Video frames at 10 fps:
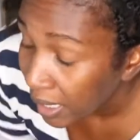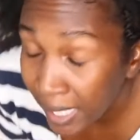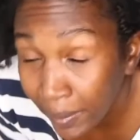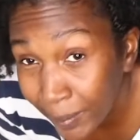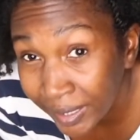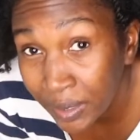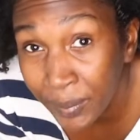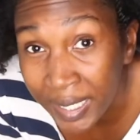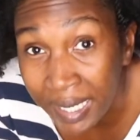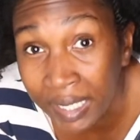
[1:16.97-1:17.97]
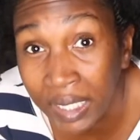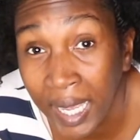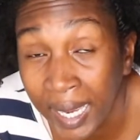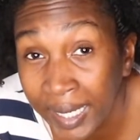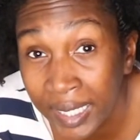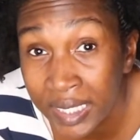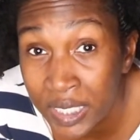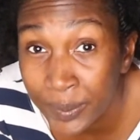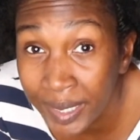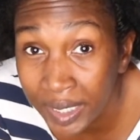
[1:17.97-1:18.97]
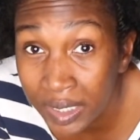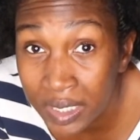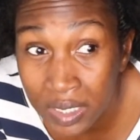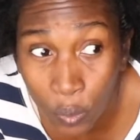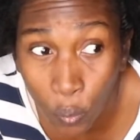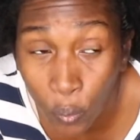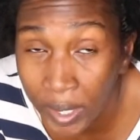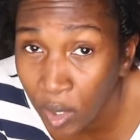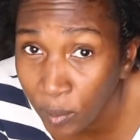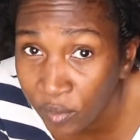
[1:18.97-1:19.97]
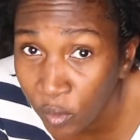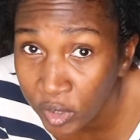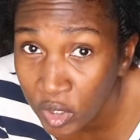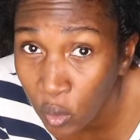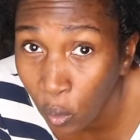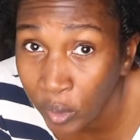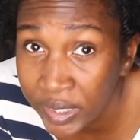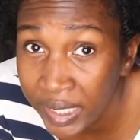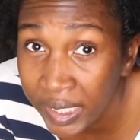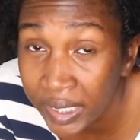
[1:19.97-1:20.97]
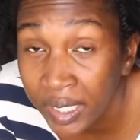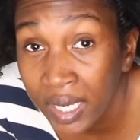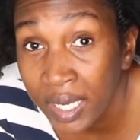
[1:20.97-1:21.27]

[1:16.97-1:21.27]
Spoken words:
Now about the banana, I got these bananas well before this quarantine.